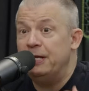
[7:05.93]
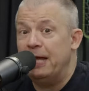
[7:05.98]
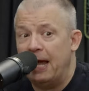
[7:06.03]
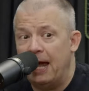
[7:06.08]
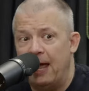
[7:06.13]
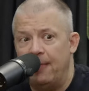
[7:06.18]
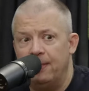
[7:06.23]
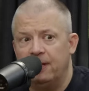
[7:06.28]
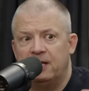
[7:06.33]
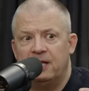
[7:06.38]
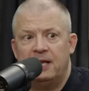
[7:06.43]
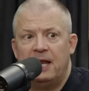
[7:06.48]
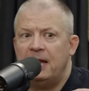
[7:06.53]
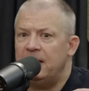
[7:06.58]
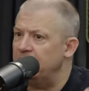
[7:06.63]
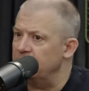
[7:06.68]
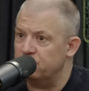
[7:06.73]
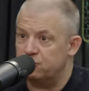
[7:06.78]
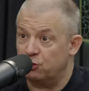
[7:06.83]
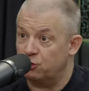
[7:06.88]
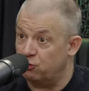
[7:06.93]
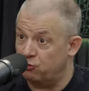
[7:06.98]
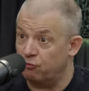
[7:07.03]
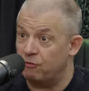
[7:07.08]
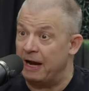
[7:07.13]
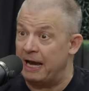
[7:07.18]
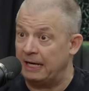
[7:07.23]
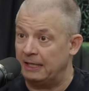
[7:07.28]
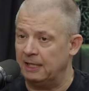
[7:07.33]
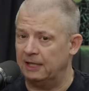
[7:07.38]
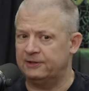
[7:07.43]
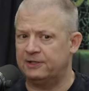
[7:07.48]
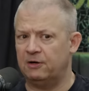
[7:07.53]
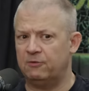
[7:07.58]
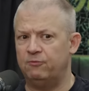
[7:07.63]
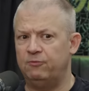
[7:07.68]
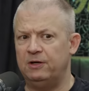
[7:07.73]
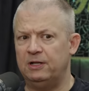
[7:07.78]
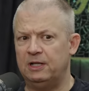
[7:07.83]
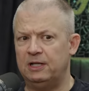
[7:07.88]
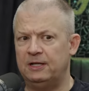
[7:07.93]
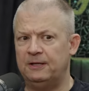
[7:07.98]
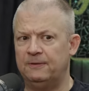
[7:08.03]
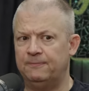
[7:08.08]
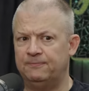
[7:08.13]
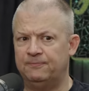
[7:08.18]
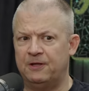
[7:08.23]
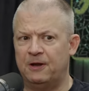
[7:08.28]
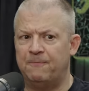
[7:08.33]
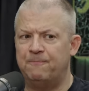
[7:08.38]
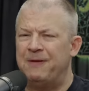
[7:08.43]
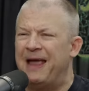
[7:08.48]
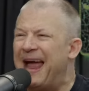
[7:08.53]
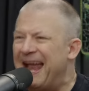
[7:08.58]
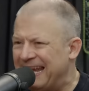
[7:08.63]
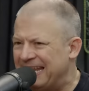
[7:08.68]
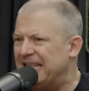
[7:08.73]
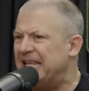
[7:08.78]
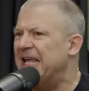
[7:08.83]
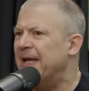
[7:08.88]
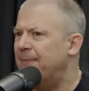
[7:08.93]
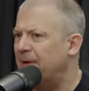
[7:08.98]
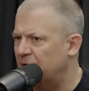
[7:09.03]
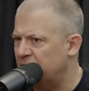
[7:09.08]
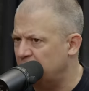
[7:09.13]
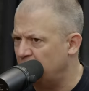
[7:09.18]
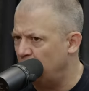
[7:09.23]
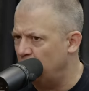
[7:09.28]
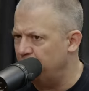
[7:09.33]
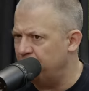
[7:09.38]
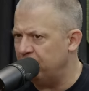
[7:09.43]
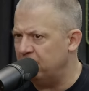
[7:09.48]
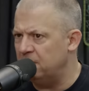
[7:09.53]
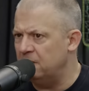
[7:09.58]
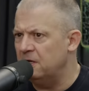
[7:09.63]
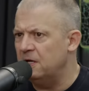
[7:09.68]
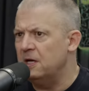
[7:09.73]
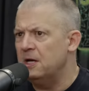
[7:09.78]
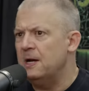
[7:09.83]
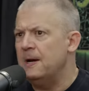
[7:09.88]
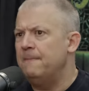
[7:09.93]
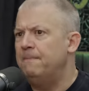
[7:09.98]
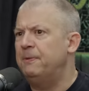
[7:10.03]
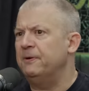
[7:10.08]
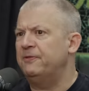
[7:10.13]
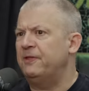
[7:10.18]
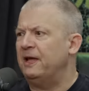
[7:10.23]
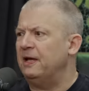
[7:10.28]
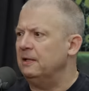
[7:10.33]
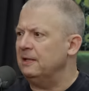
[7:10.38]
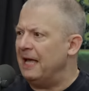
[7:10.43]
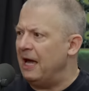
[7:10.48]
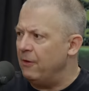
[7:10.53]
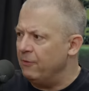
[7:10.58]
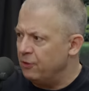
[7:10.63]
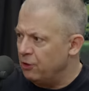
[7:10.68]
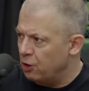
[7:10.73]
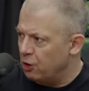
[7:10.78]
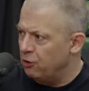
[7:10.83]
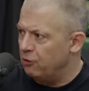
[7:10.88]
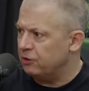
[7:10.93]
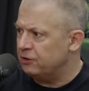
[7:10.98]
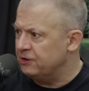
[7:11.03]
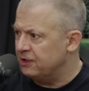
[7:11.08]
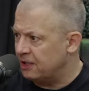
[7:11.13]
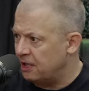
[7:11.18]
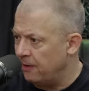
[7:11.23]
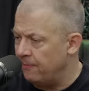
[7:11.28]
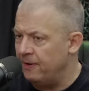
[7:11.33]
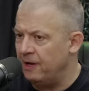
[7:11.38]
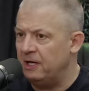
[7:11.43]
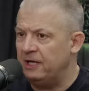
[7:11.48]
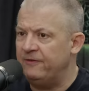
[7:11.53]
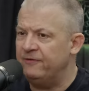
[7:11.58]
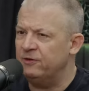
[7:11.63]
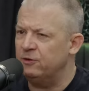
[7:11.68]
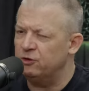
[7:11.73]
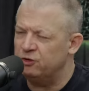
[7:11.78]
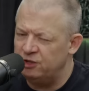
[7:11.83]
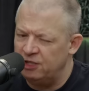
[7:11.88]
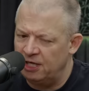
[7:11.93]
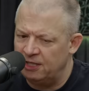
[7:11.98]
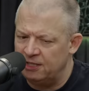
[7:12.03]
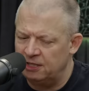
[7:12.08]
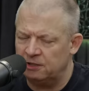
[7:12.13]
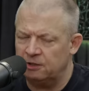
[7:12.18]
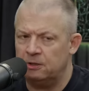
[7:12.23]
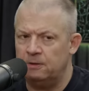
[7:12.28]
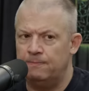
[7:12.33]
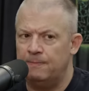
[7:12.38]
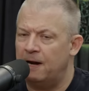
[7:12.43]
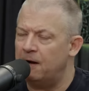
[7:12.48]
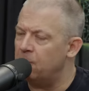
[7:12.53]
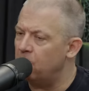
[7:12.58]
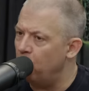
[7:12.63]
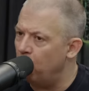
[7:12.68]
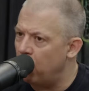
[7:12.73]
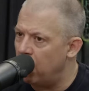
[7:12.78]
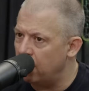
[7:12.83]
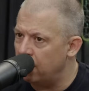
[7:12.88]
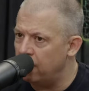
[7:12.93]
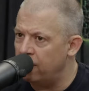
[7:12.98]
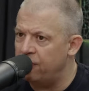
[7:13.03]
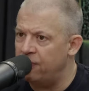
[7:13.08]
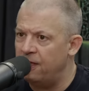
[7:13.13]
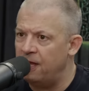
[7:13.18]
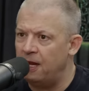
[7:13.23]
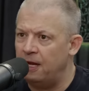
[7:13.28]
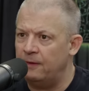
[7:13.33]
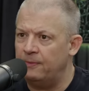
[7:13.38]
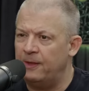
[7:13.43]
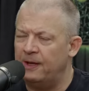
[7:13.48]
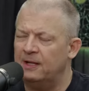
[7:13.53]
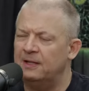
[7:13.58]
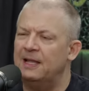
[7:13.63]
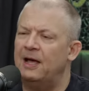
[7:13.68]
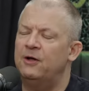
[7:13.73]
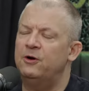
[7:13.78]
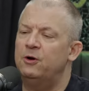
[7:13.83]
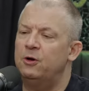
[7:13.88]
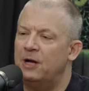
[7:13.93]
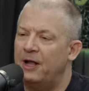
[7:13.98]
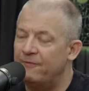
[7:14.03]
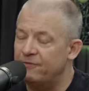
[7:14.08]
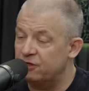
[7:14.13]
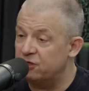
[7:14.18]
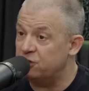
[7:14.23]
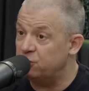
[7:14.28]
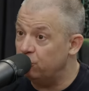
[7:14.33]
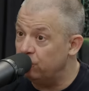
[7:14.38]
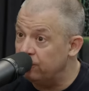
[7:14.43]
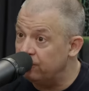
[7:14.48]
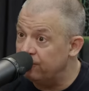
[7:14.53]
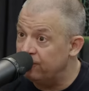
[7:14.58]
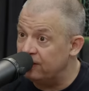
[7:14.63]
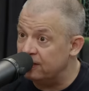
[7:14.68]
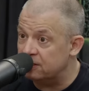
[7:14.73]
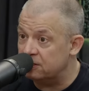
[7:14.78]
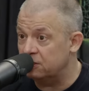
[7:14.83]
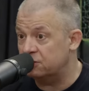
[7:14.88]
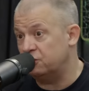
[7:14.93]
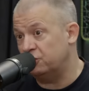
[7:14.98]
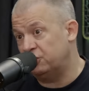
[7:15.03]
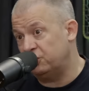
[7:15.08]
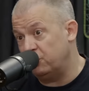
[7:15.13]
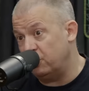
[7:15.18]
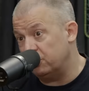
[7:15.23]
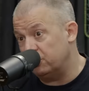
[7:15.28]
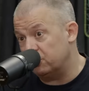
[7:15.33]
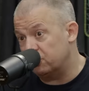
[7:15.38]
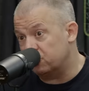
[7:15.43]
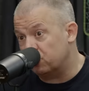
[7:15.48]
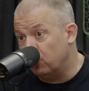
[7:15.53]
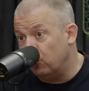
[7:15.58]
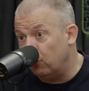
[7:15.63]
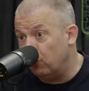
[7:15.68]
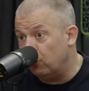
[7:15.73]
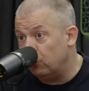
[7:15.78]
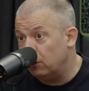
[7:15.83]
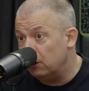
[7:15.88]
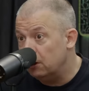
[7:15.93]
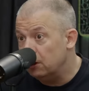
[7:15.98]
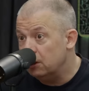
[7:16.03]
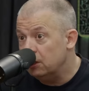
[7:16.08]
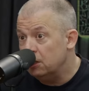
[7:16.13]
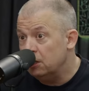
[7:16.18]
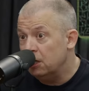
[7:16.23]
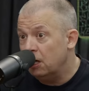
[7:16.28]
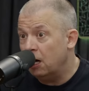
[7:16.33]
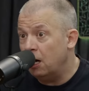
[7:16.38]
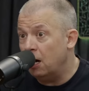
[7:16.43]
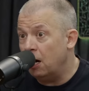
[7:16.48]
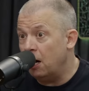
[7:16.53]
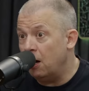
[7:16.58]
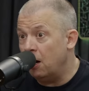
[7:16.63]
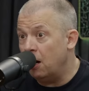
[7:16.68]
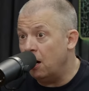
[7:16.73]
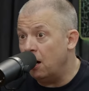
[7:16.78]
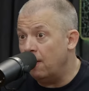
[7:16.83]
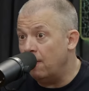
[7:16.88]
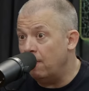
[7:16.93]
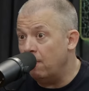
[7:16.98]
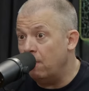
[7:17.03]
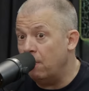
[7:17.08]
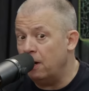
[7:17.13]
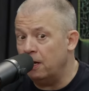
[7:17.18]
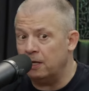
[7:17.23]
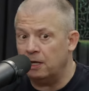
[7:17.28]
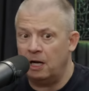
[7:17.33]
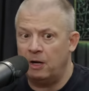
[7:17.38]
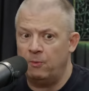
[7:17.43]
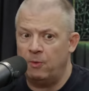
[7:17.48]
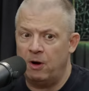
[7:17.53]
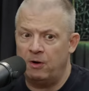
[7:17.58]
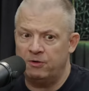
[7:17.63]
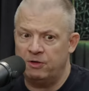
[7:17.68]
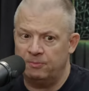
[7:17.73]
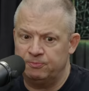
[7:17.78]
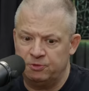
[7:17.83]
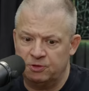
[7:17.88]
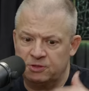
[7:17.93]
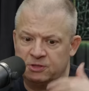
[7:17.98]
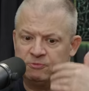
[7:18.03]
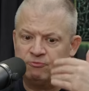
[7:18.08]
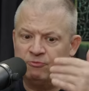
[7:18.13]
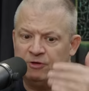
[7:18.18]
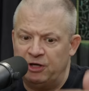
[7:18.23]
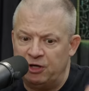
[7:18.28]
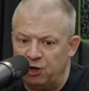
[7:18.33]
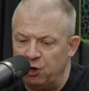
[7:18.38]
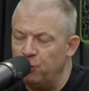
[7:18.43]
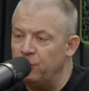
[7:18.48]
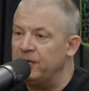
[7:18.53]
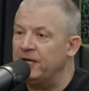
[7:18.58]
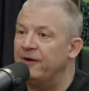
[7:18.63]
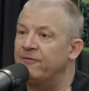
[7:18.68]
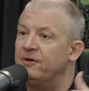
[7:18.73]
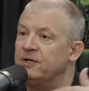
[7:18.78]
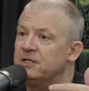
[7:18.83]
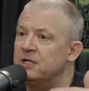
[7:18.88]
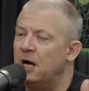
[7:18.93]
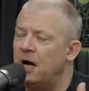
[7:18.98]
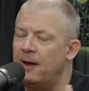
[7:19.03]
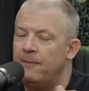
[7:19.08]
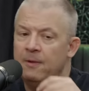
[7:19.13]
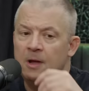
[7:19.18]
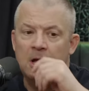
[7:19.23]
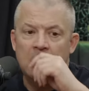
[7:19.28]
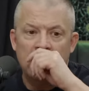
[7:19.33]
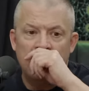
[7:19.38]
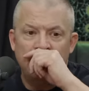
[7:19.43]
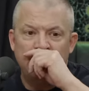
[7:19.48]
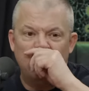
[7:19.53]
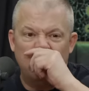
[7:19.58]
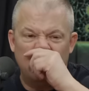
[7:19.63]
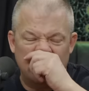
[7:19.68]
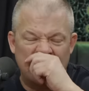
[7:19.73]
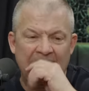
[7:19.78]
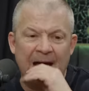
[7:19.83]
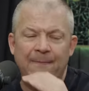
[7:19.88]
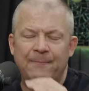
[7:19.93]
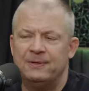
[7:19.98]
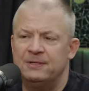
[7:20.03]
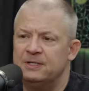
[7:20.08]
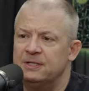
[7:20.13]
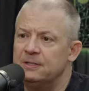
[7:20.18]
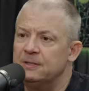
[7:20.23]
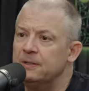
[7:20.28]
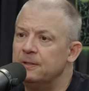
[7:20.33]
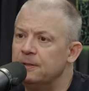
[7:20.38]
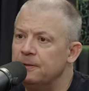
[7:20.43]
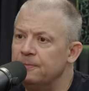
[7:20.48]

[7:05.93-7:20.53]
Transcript: yeah. And the Canadians are great. Like they're really they're panicky about COVID, but they allowed her to come in even though she had that little marijuana thing. They allowed her to have a student visa, so she went to school. Um, and I wound up just renewing every time. But what yeah, they're strict